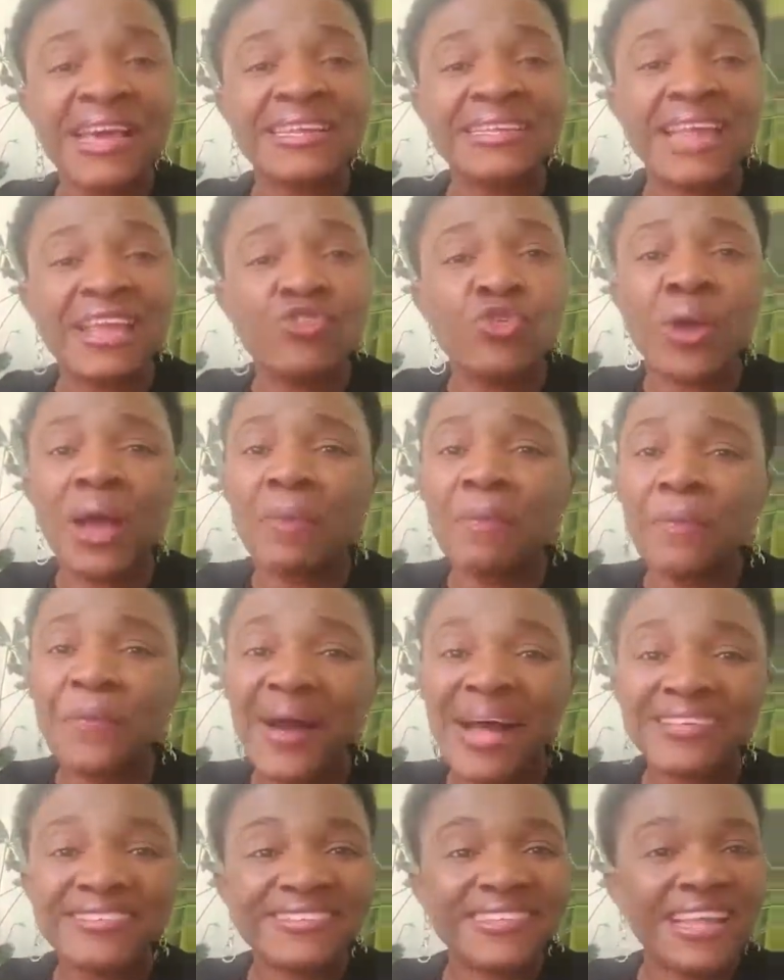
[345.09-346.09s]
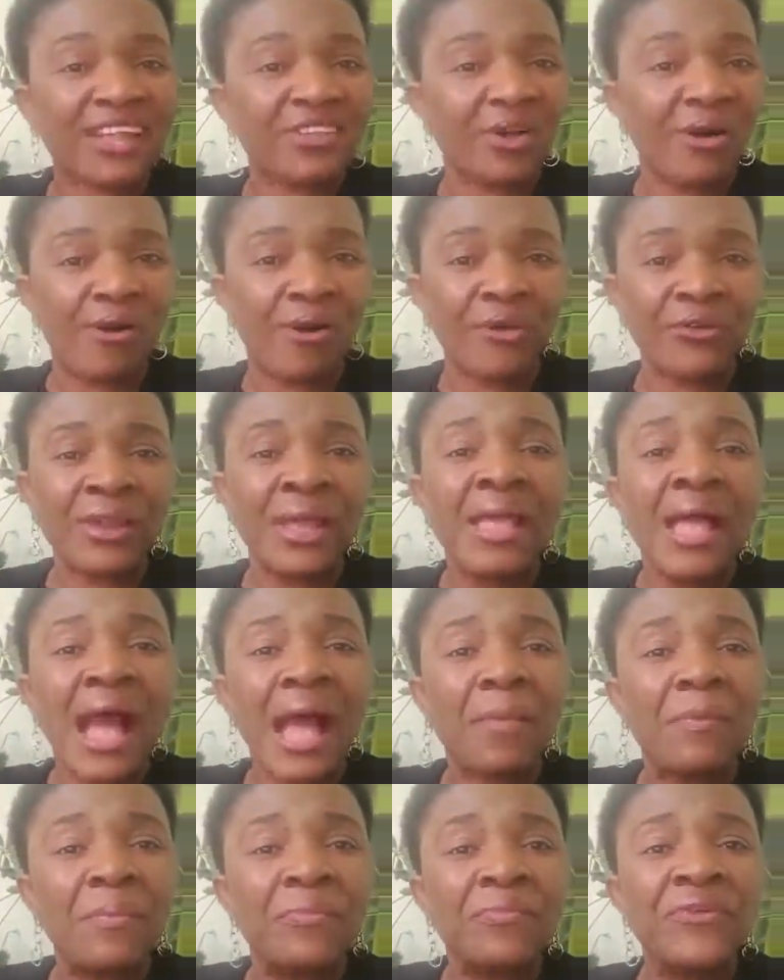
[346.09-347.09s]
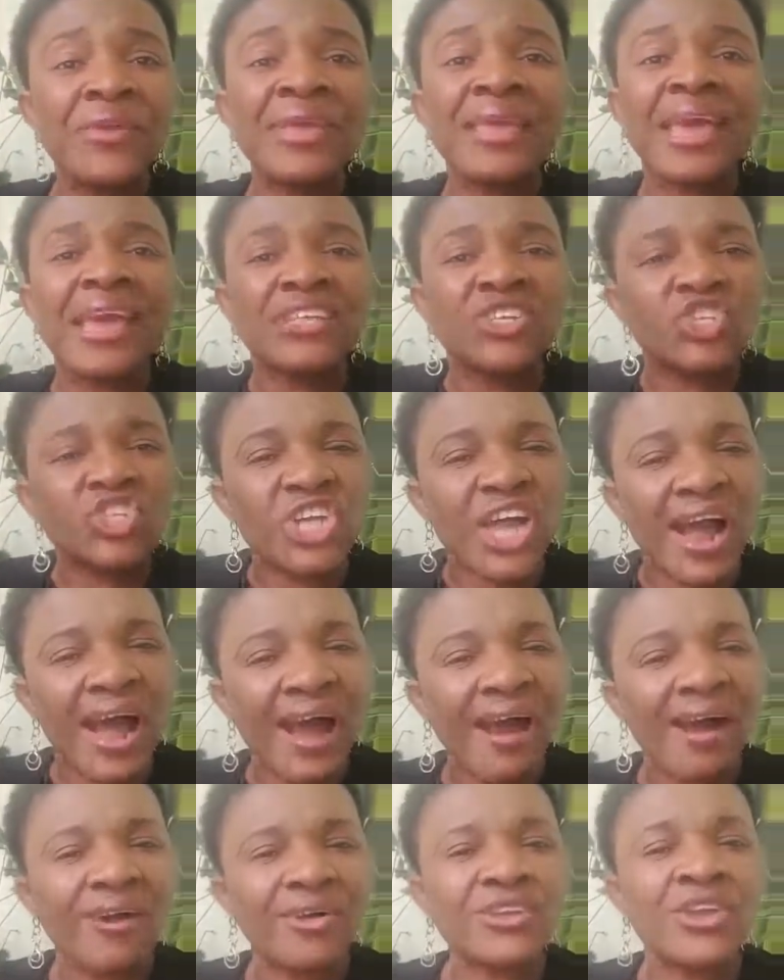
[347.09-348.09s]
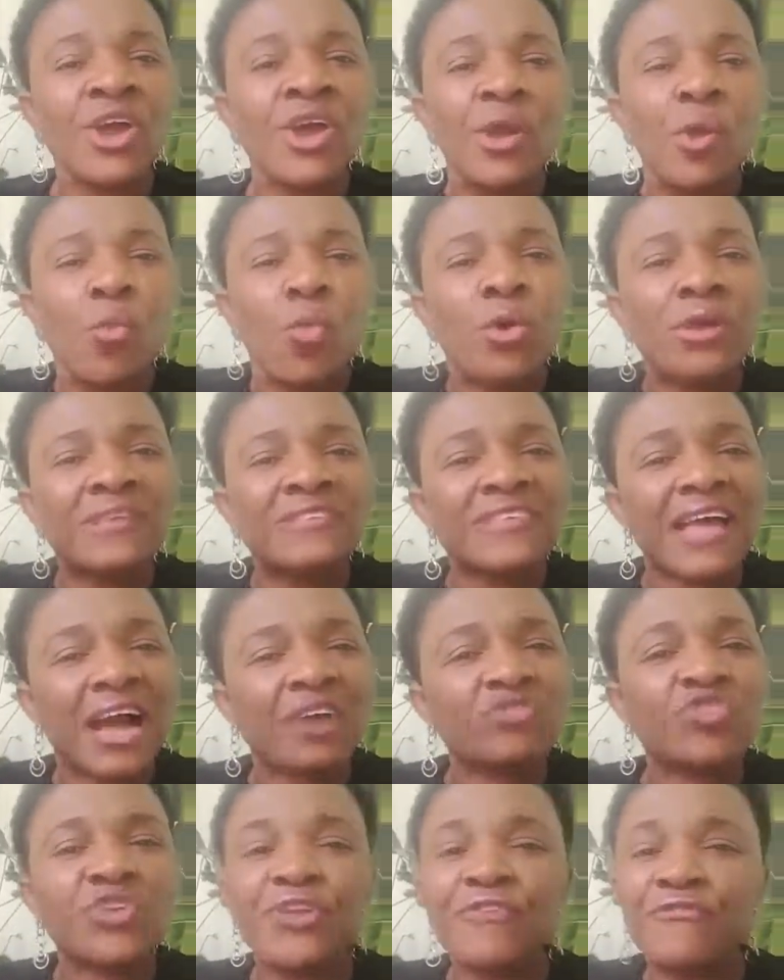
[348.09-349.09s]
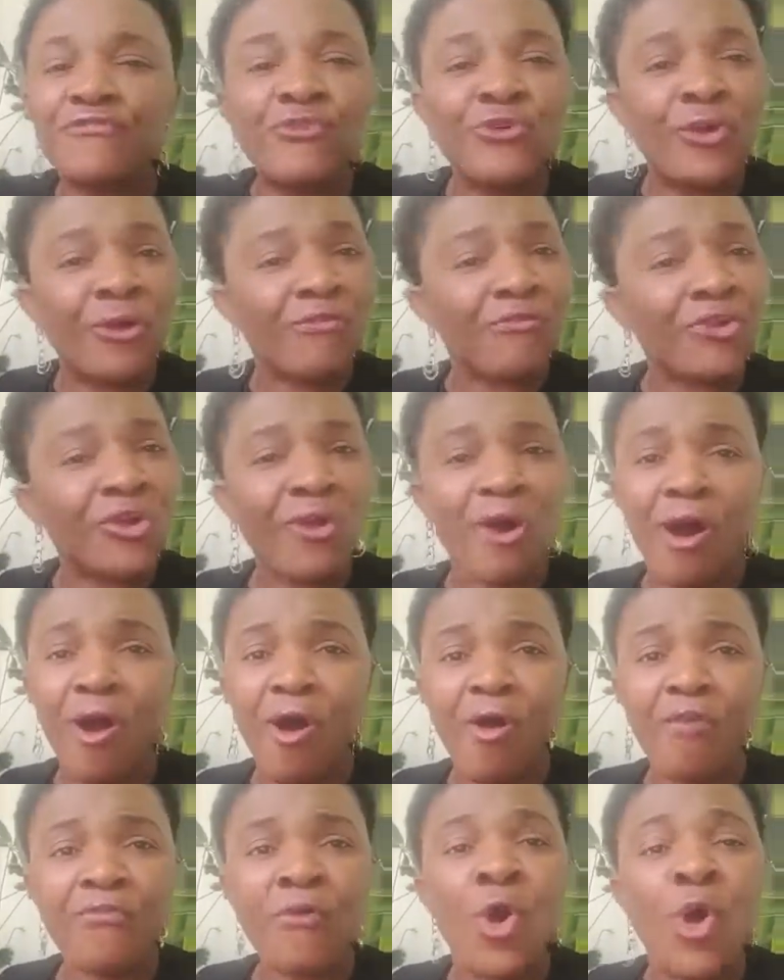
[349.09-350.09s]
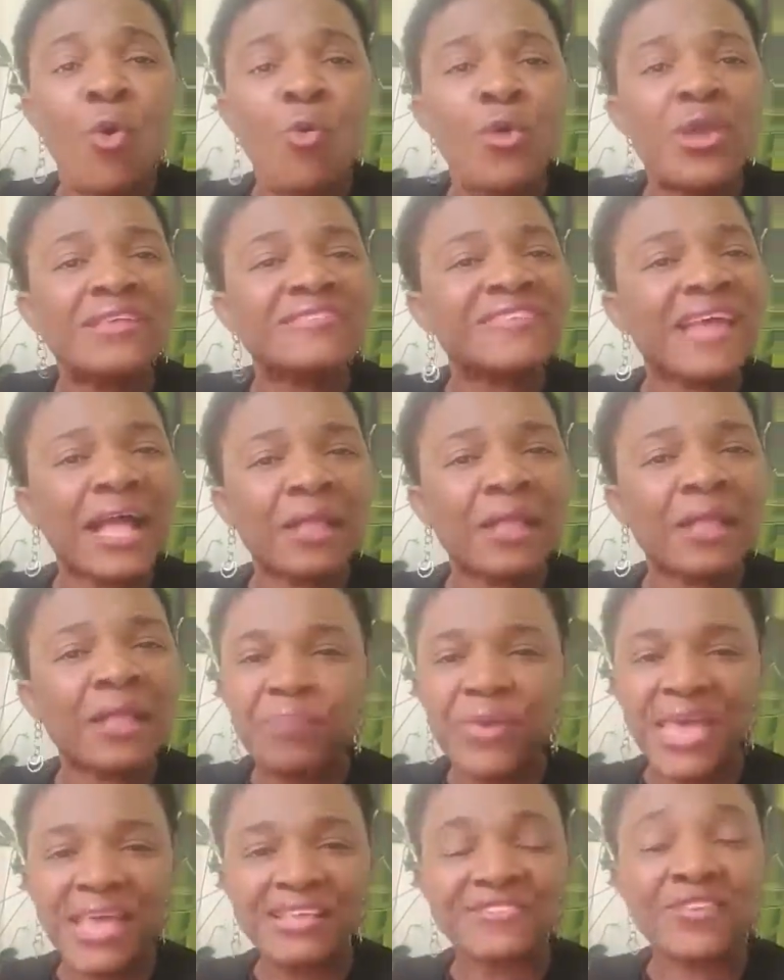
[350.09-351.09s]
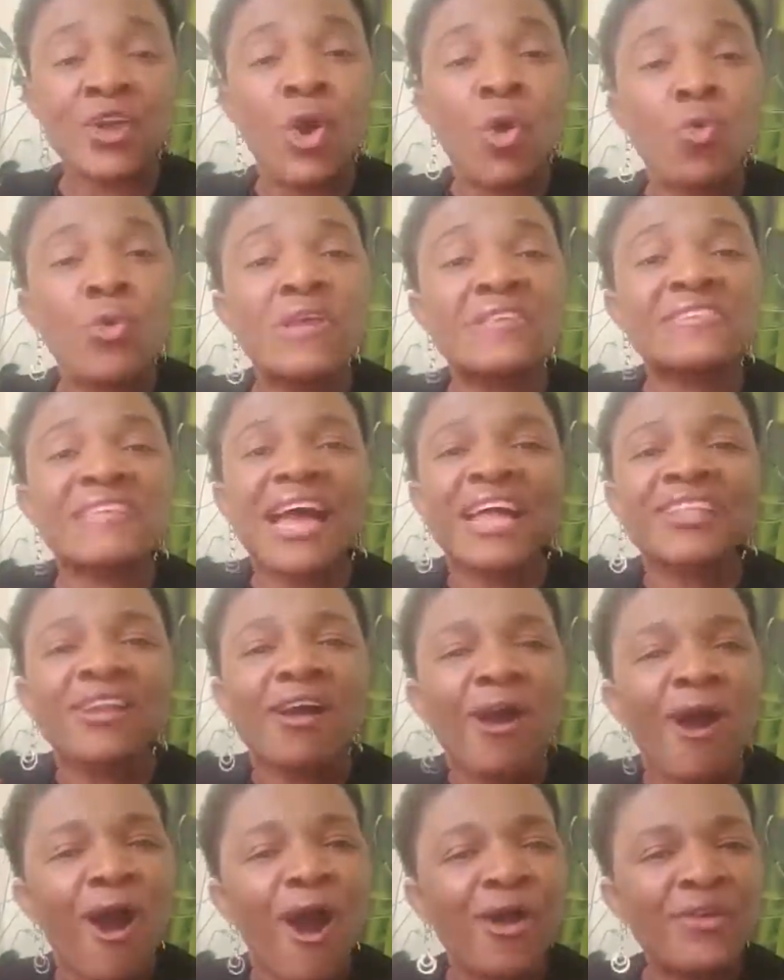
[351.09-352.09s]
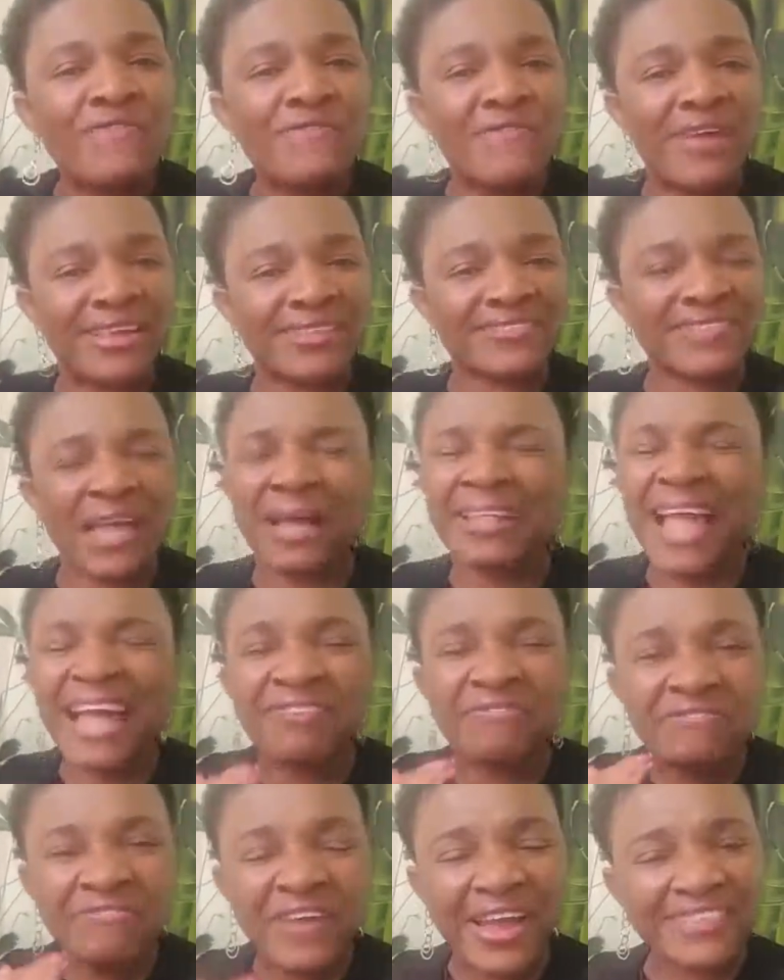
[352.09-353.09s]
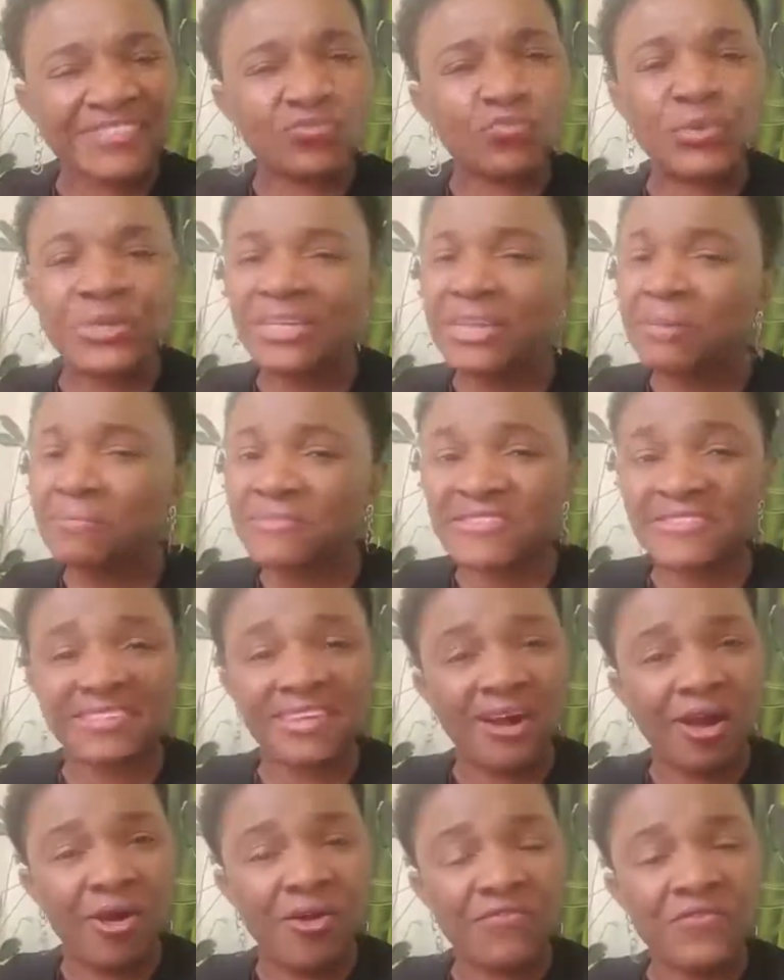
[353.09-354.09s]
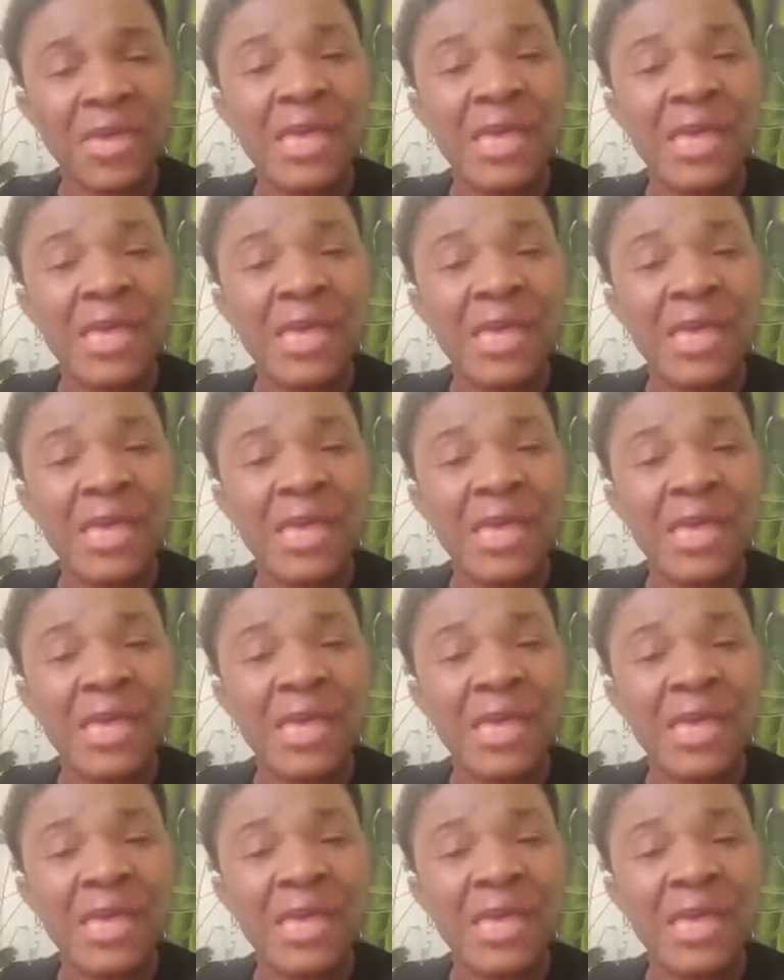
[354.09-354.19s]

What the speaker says: Then you can pass that on and bring a child who is actually full of love, who is at peace, who is at unrest, at rest with themselves.